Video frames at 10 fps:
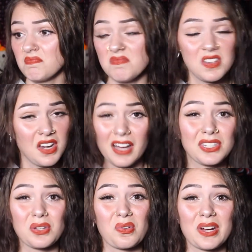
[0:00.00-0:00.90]

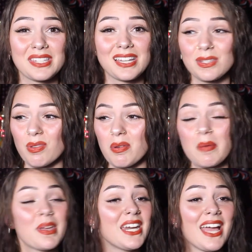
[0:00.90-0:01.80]
not so great sex with
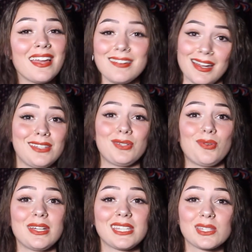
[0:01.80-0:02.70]
women and not so
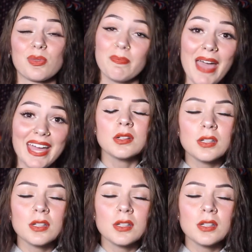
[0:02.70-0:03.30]
great sex with men.